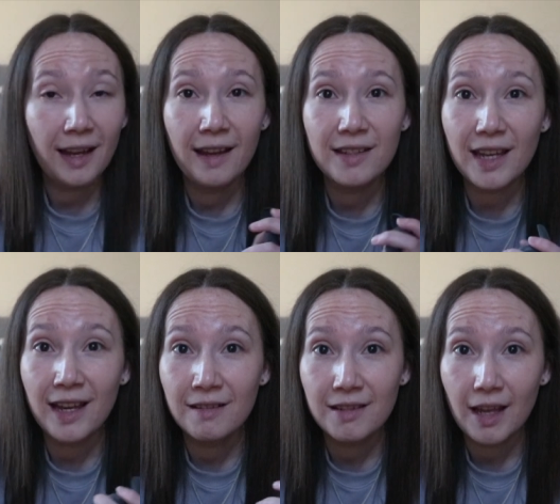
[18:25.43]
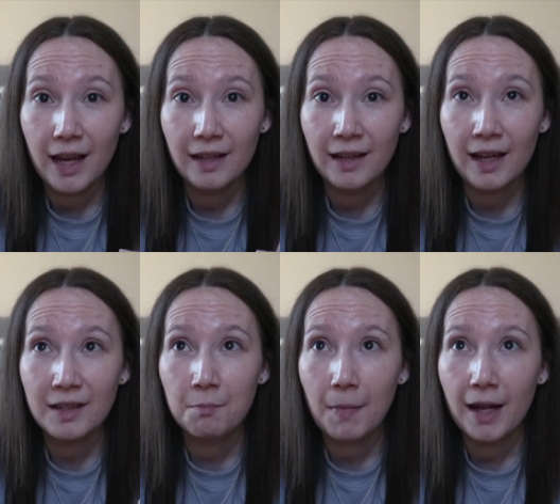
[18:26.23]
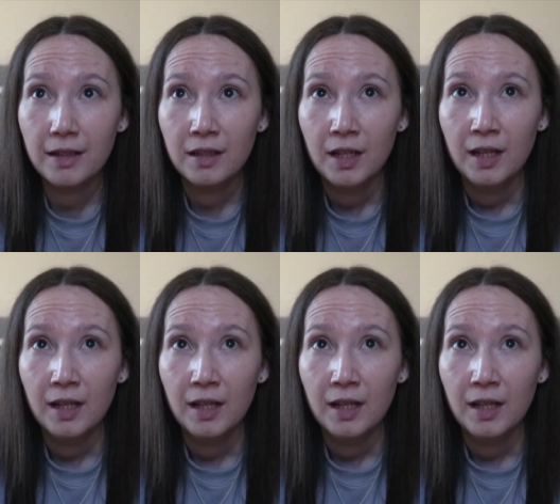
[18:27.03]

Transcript: it's insane. It's mad.